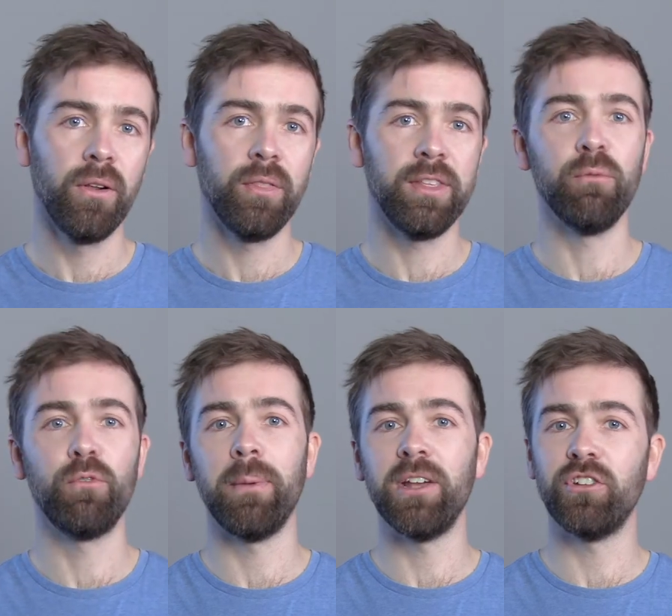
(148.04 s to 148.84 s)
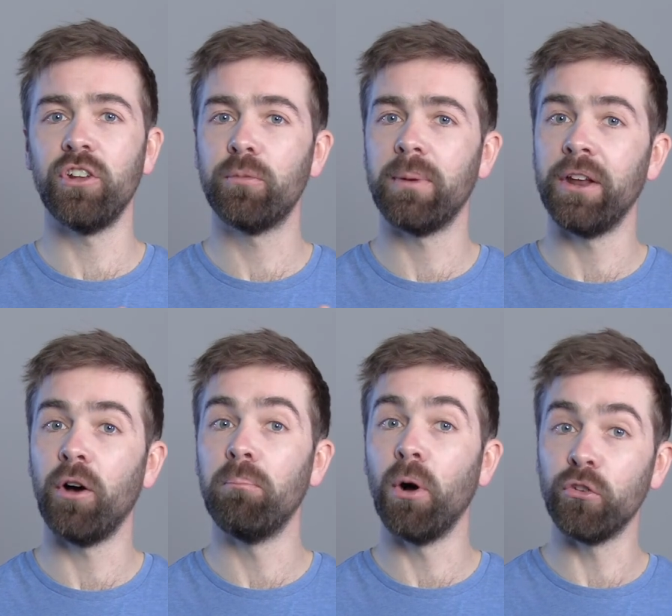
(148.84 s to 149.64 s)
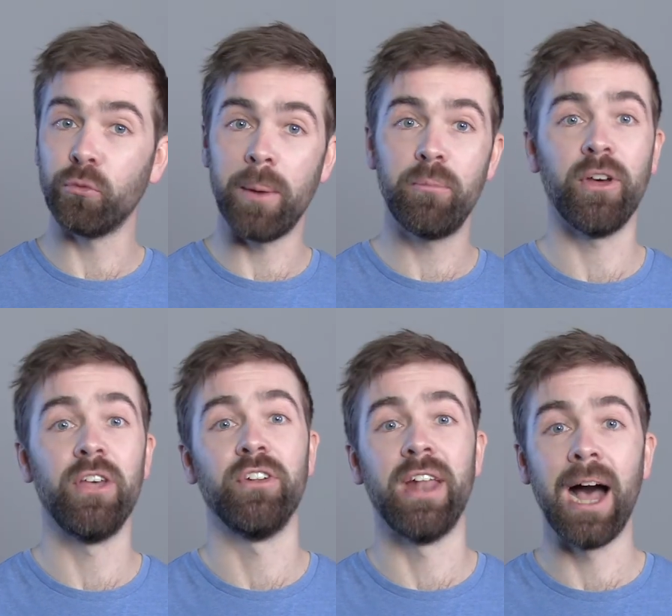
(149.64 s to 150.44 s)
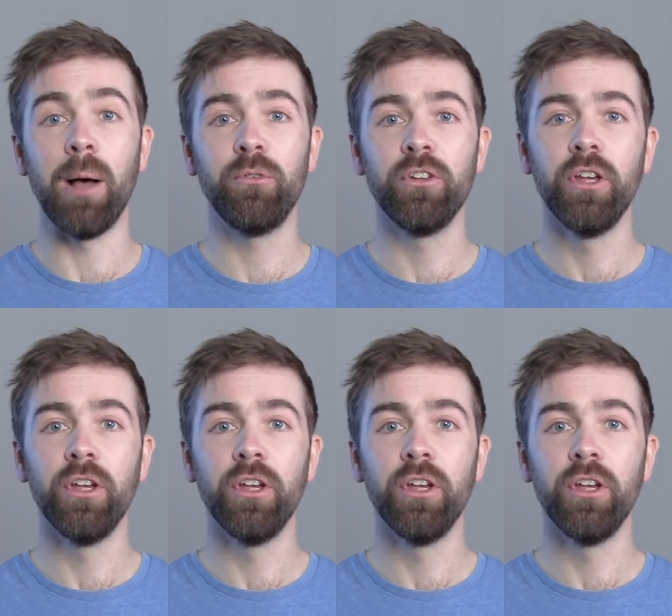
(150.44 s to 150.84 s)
the information displayed on most websites and apps